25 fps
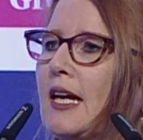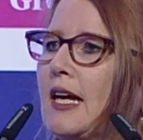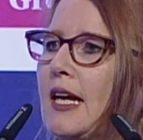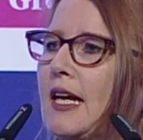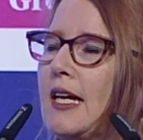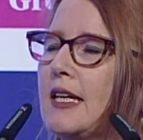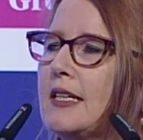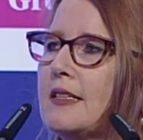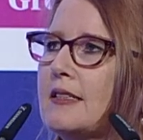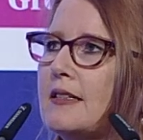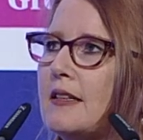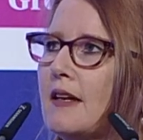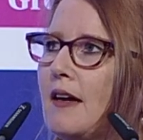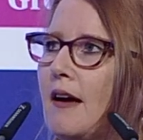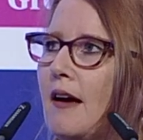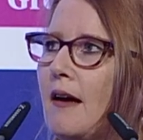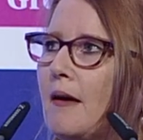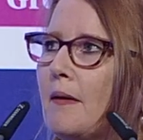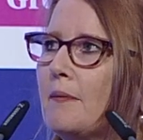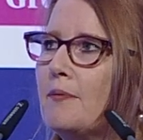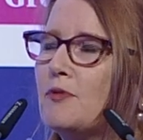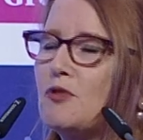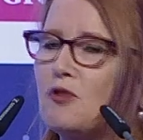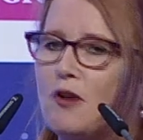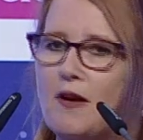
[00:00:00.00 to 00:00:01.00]
it
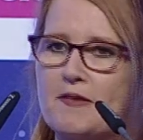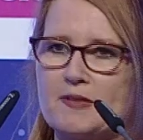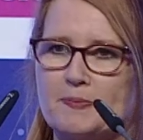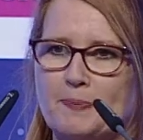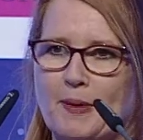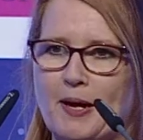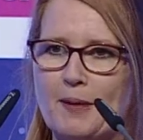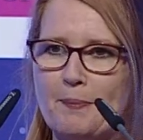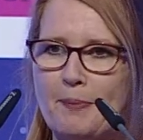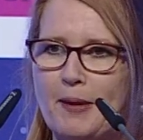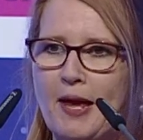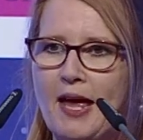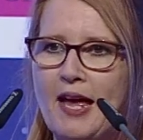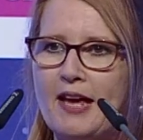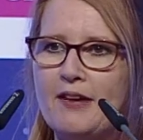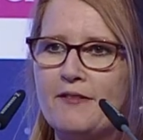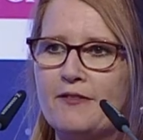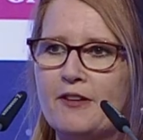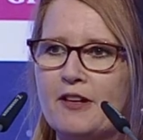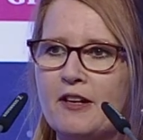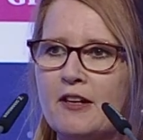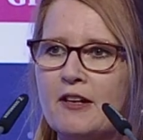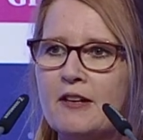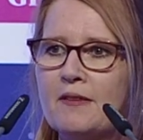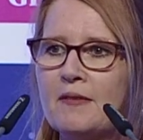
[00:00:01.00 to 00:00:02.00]
drives bad
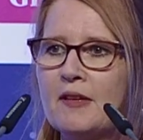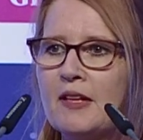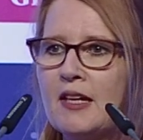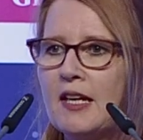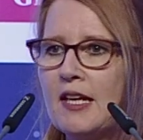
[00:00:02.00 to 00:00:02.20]
behavior,